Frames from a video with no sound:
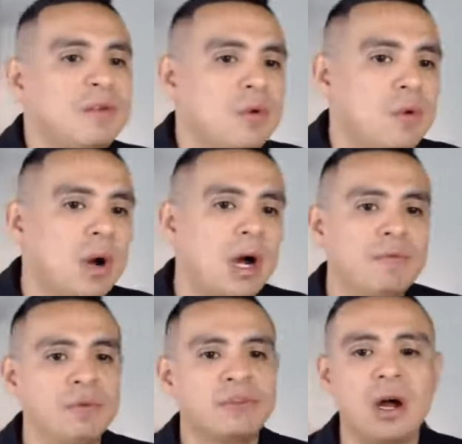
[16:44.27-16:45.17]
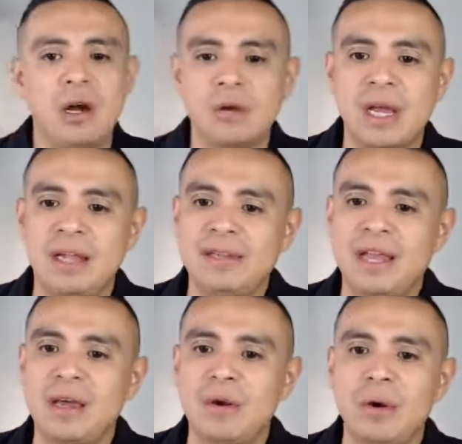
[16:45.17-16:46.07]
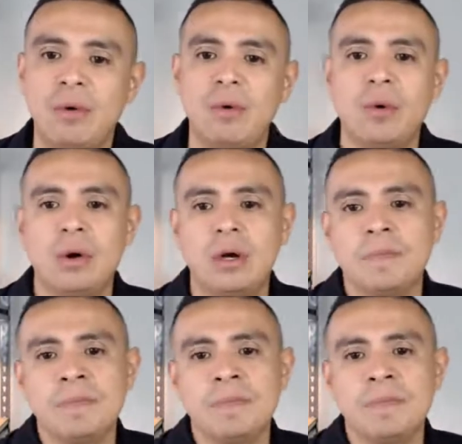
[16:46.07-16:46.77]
to Fuscardo, Gaetano, or